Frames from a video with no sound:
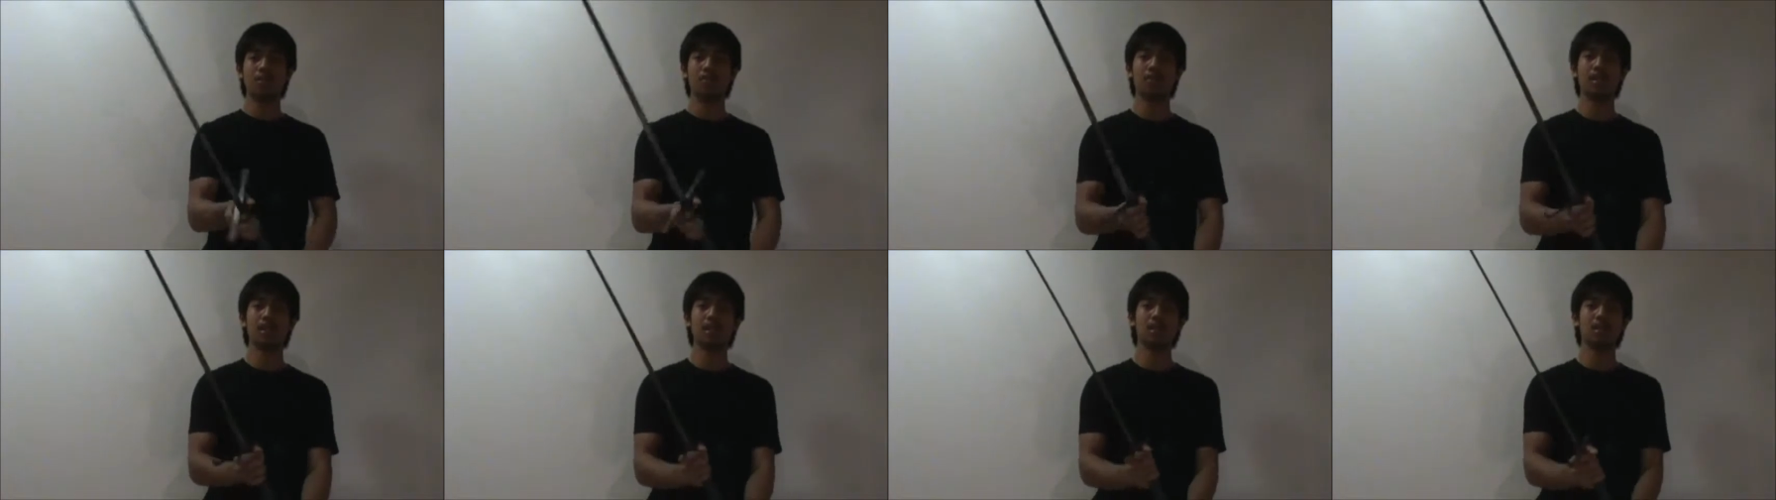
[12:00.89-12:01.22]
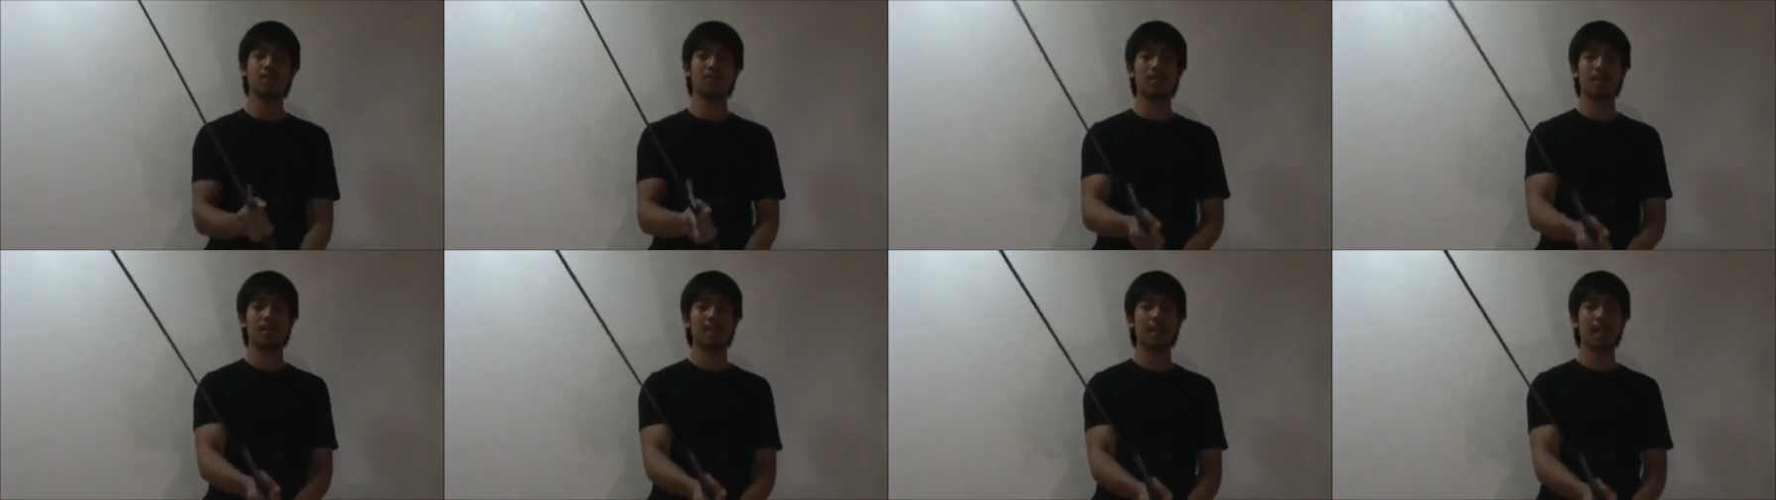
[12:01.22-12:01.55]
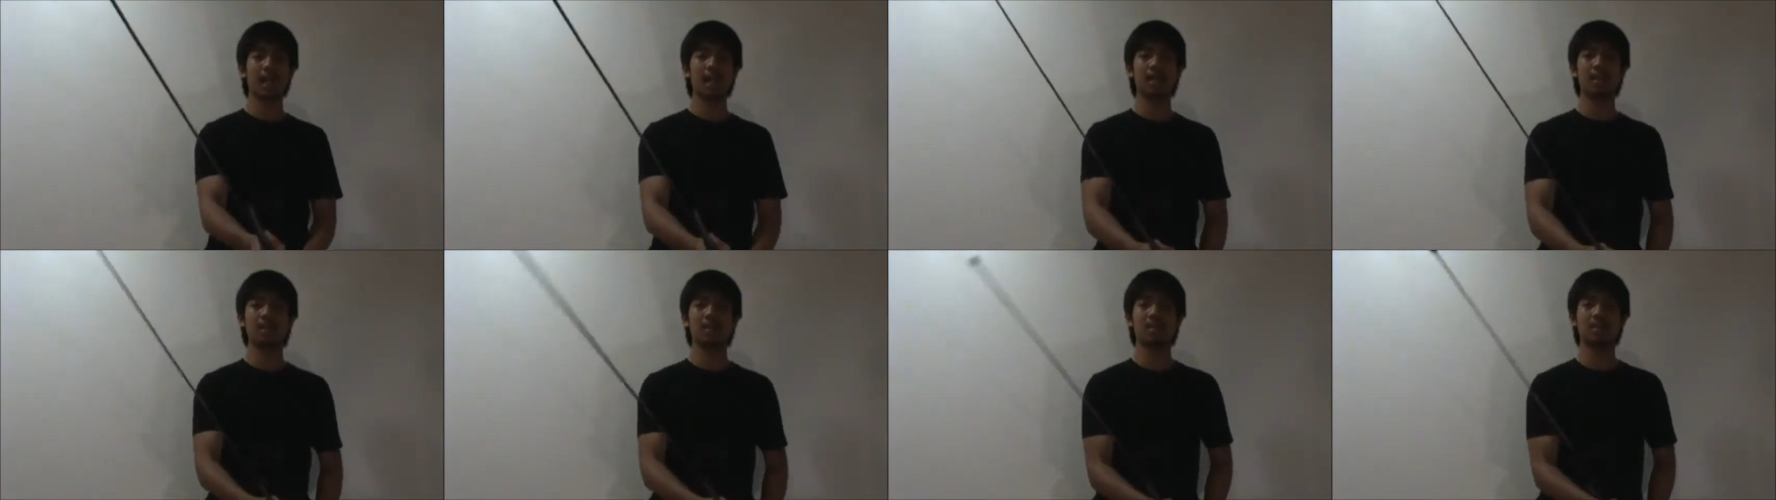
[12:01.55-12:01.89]
feel of a
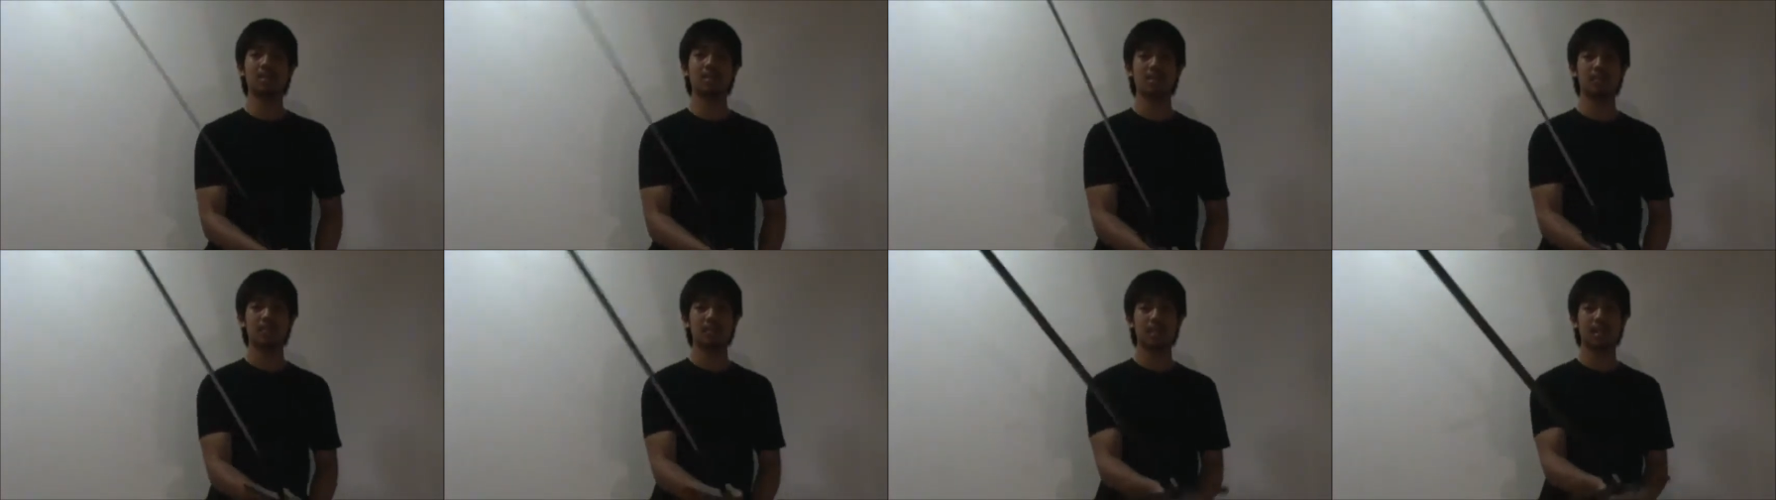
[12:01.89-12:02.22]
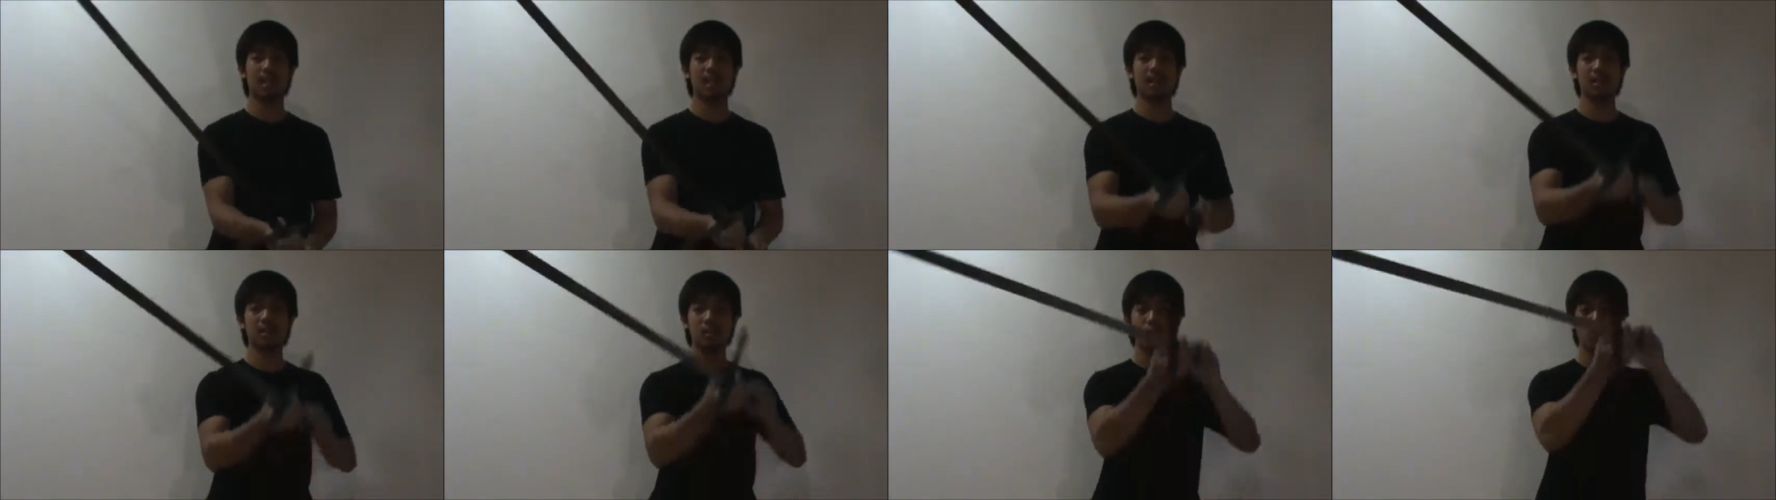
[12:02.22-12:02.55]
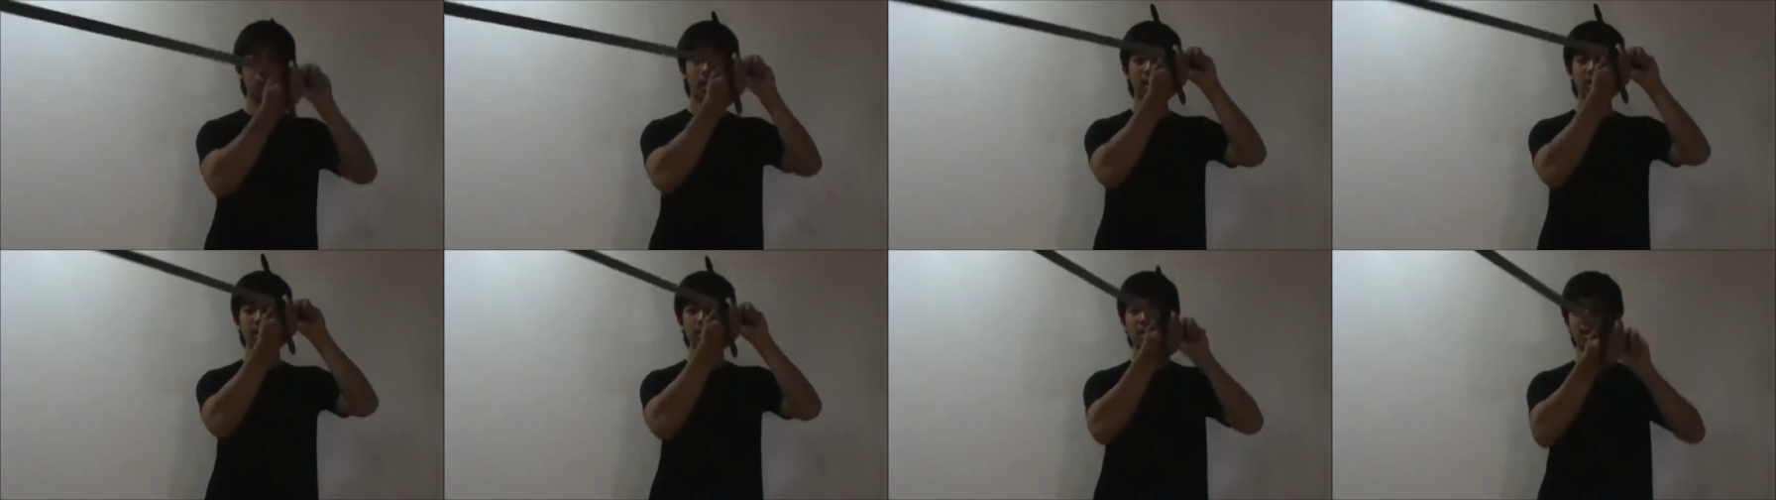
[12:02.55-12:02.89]

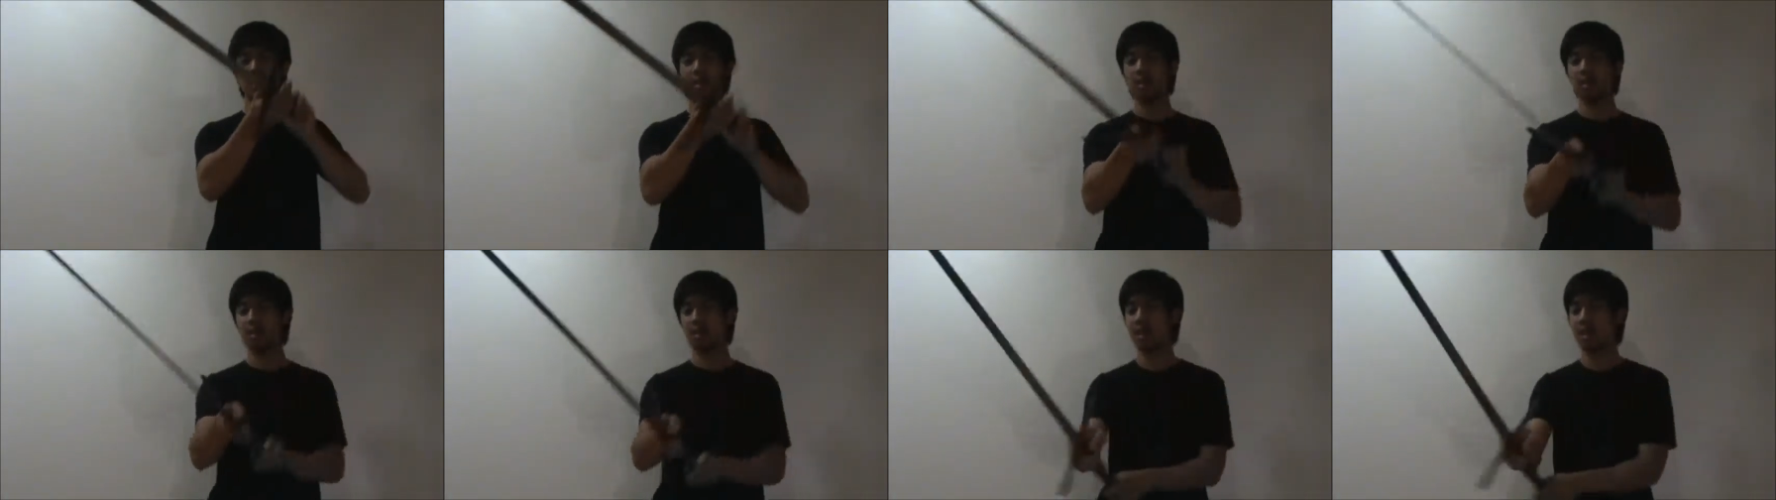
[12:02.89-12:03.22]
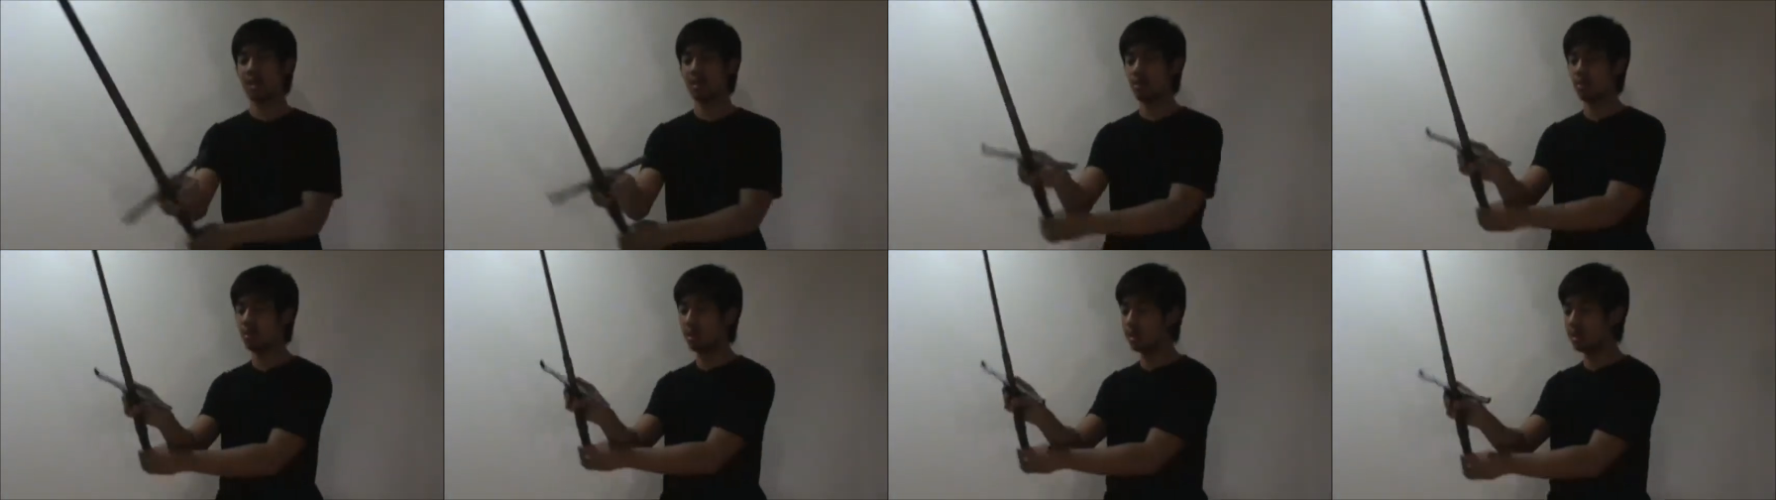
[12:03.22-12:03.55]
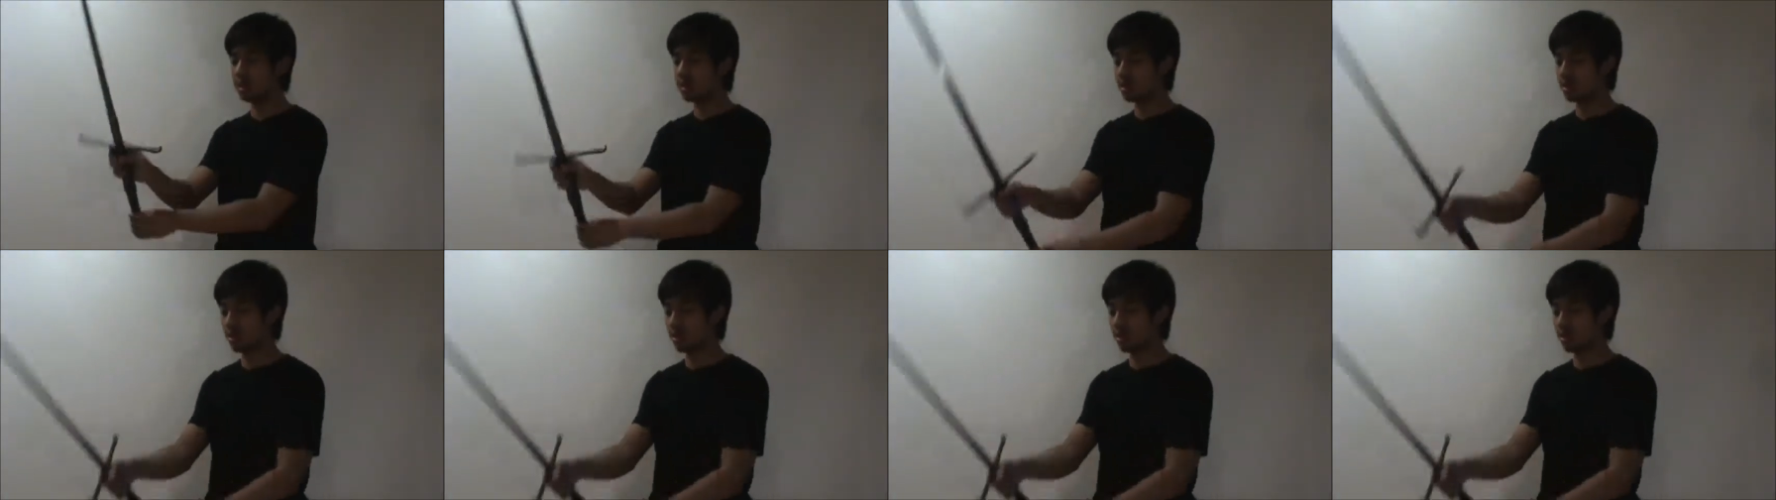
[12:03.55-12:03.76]
lightweight